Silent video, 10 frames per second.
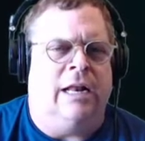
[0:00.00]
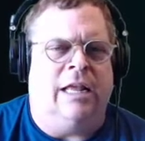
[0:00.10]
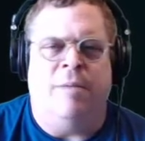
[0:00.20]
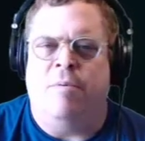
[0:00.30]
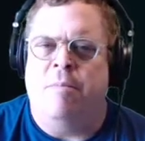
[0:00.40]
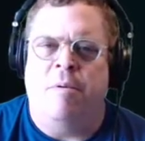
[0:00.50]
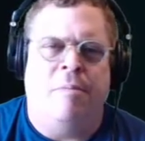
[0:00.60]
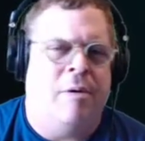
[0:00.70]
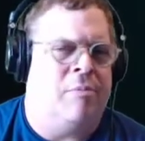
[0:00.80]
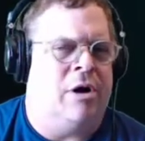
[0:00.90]
keep him in
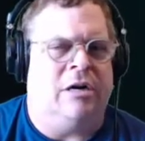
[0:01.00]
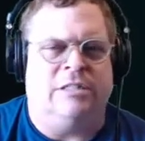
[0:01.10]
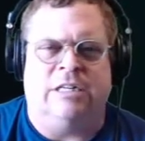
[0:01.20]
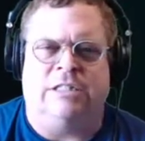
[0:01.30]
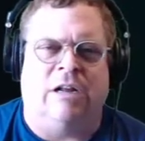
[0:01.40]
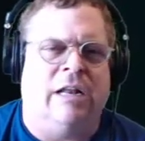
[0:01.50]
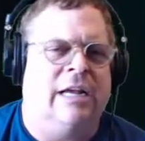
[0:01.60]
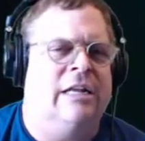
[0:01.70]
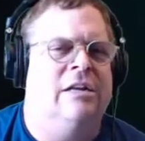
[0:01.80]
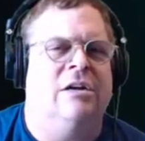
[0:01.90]
my prayers. That's all I
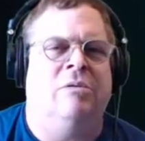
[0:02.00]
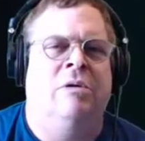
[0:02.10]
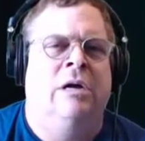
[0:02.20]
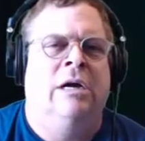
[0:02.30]
can do.